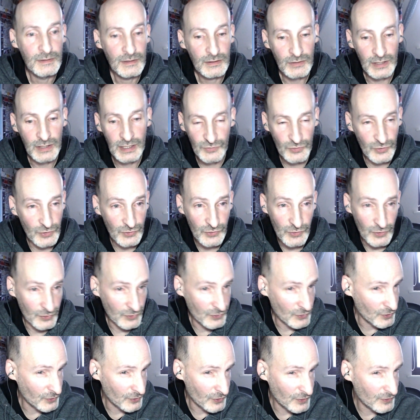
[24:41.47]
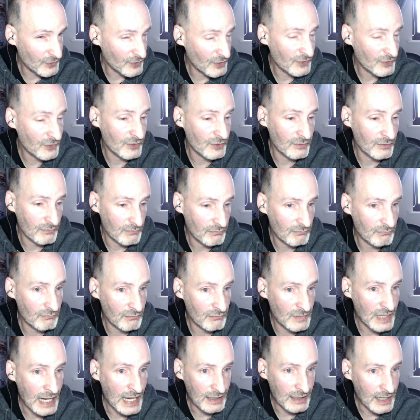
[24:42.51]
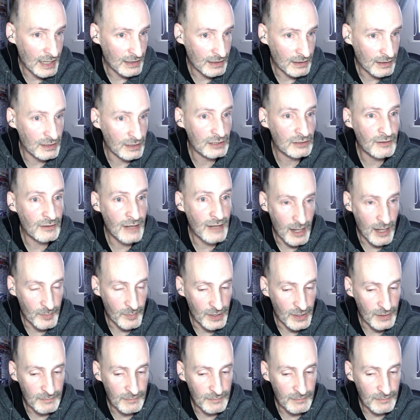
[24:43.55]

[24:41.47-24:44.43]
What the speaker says: right? So this isn't that likely to happen.